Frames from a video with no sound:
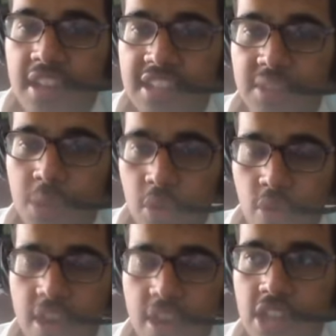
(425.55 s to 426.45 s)
Gives them a
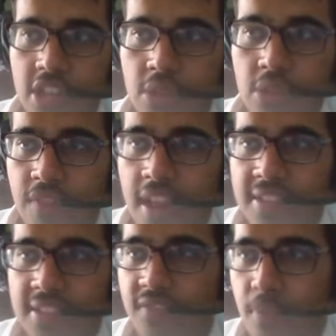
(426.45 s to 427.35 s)
great chance to
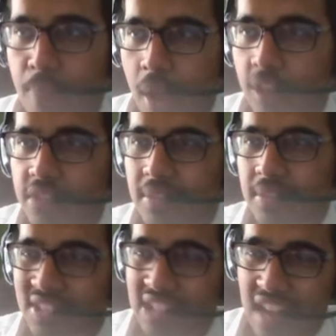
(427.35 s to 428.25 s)
advance. And for Belgium, as
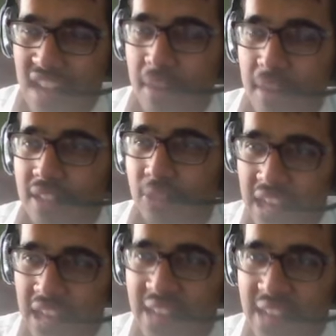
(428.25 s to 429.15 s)
I said, man,
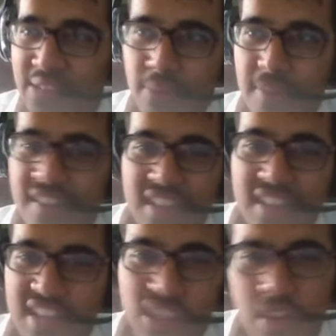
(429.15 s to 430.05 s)
Lukaku, man,
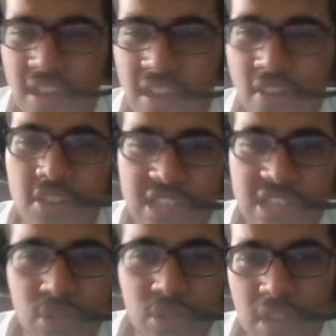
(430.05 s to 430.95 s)
is there like a curse
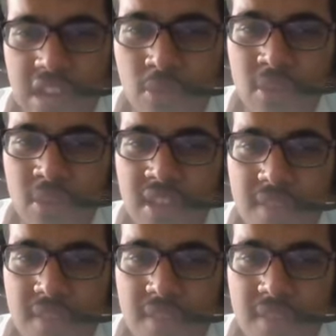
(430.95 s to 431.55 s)
on Lukaku?